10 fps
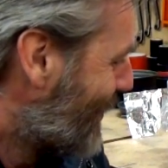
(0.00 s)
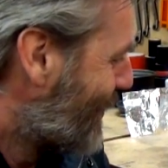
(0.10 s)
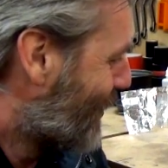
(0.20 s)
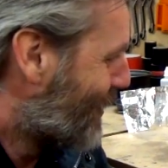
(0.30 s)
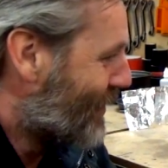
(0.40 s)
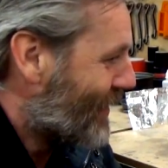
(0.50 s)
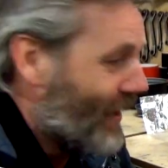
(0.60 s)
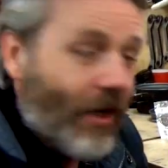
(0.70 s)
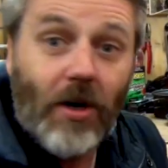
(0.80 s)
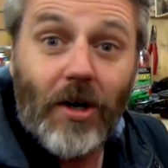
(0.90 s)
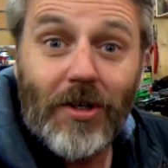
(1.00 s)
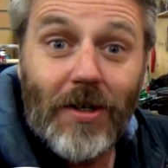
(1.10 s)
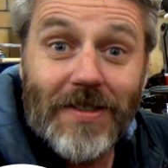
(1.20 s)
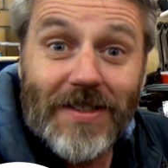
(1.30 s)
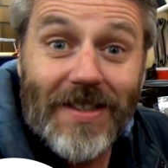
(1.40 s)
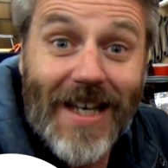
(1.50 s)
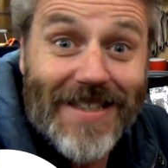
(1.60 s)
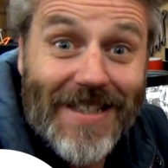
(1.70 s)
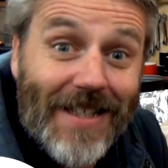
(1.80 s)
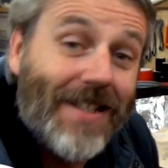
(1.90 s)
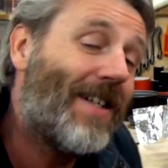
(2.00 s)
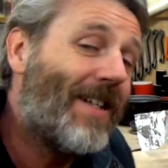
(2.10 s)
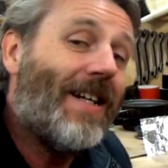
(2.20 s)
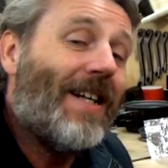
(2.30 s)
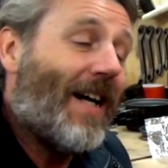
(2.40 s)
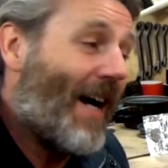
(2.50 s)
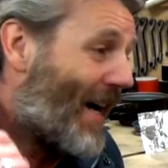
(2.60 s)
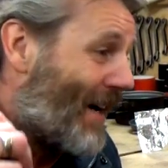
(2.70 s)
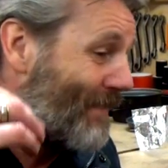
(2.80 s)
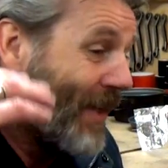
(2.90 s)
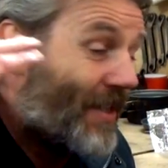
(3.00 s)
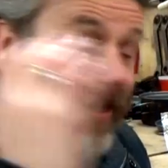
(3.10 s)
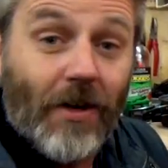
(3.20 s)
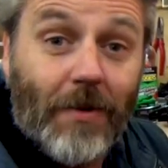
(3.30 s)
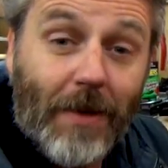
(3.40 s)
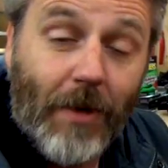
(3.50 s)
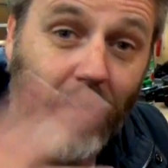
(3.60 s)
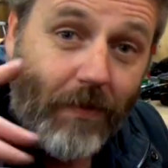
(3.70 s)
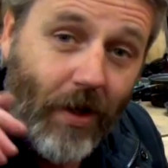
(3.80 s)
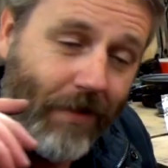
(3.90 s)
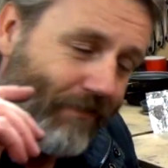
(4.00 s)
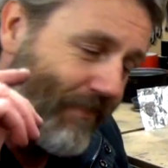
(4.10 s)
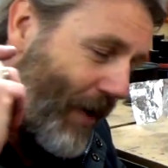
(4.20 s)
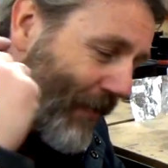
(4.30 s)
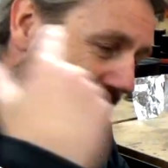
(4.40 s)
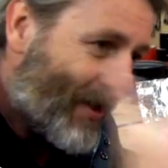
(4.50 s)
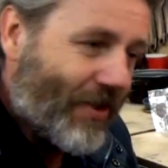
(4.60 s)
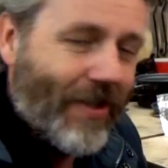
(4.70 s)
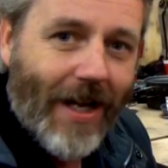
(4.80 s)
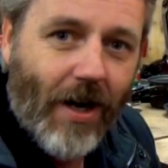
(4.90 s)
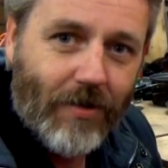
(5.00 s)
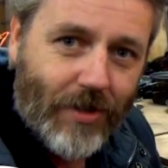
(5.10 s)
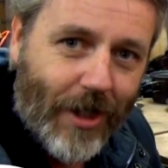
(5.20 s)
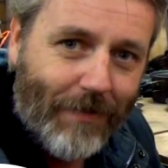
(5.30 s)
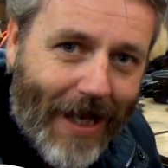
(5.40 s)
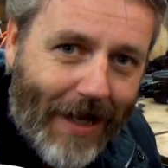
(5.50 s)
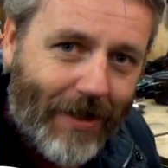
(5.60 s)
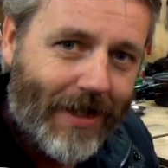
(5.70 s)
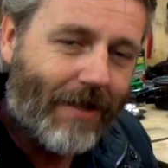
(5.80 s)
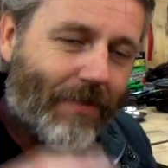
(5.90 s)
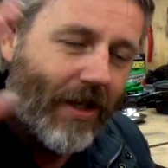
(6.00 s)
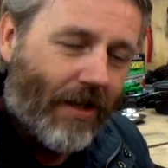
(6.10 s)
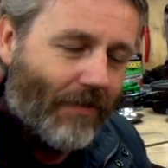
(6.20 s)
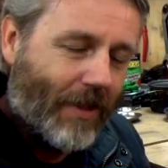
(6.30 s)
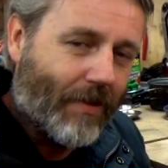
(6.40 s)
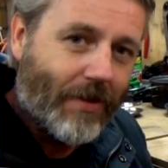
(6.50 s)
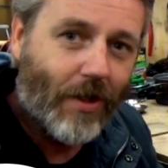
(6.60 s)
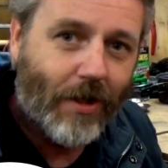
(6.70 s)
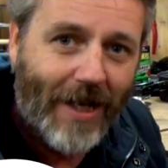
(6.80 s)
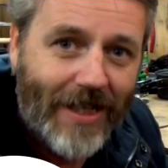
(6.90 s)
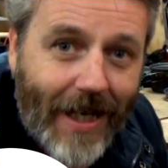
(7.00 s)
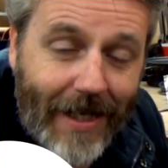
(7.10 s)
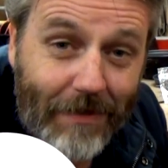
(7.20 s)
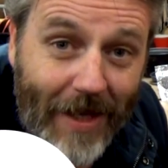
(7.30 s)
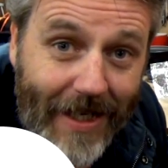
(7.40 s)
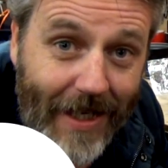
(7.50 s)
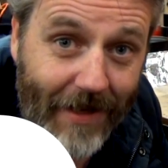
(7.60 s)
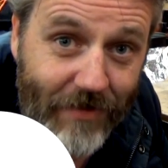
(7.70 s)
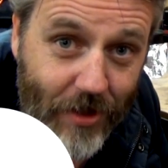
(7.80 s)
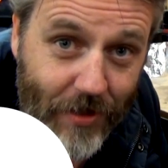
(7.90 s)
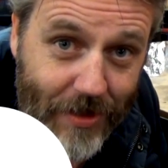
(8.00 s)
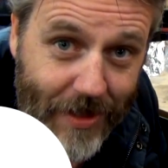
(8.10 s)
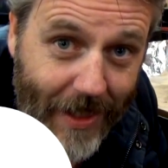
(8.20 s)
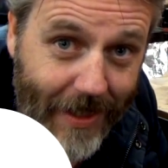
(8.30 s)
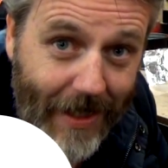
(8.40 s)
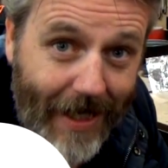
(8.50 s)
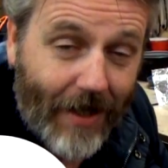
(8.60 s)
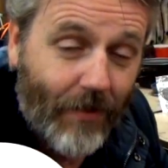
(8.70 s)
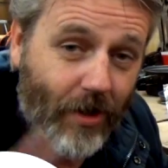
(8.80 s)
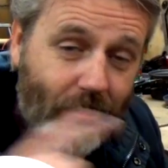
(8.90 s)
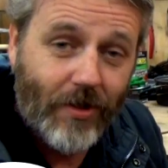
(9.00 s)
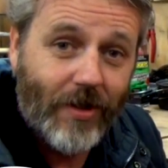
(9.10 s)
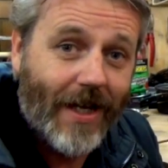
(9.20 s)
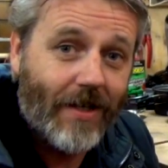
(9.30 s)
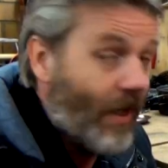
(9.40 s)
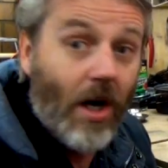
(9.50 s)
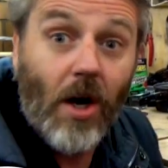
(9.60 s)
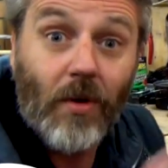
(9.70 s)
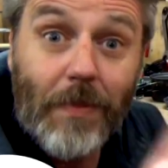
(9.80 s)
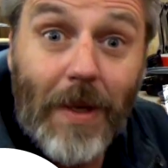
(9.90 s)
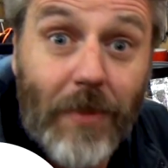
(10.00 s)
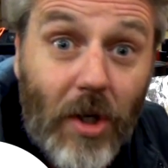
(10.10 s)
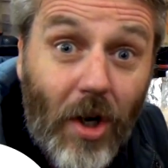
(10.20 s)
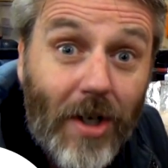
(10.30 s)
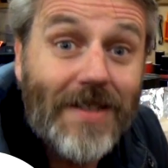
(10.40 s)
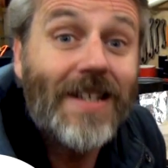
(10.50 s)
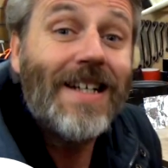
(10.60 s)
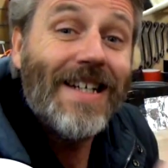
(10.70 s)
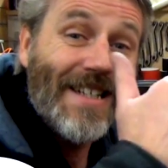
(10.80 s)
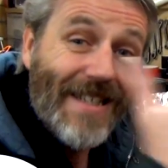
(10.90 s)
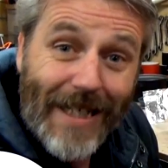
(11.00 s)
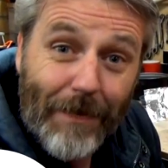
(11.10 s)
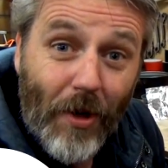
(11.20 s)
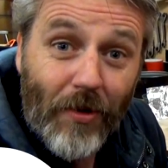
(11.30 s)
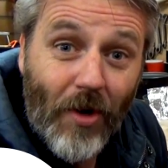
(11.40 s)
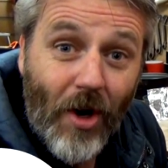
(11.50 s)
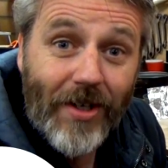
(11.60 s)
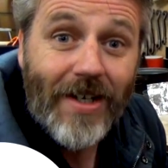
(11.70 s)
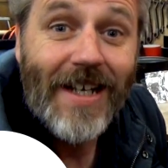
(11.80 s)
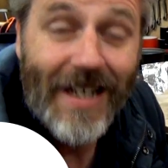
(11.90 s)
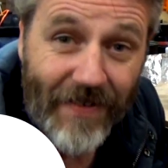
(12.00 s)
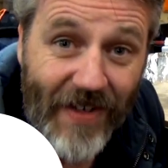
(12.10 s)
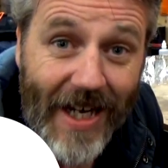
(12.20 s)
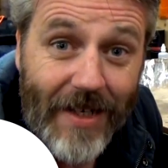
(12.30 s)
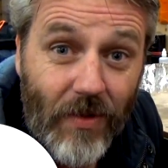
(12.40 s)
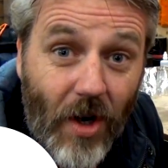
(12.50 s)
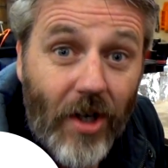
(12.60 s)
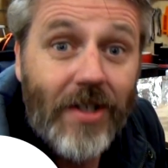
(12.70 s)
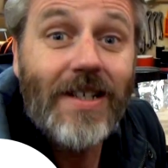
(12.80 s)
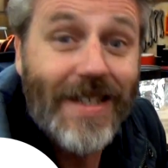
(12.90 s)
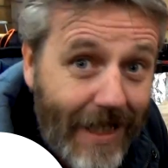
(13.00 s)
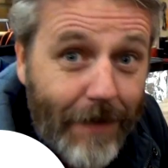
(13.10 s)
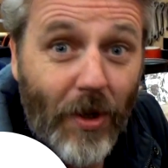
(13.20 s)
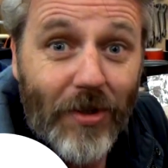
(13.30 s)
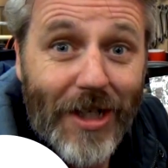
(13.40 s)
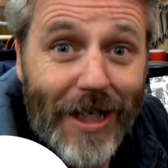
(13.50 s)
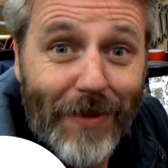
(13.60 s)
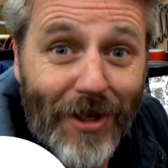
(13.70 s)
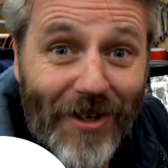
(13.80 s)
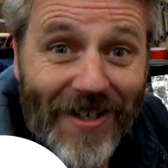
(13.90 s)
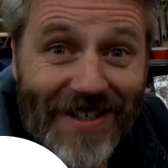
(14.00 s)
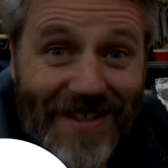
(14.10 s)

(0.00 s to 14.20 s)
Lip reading: Cool. Alright guys, that's it. So remember, I'm going to do that whole cheap camping thing, but I'll mostly talk about that in Man Cave Tuesday when I do that. Oh, remember guys, keep on riding, and if you ain't riding, keep on keeping on.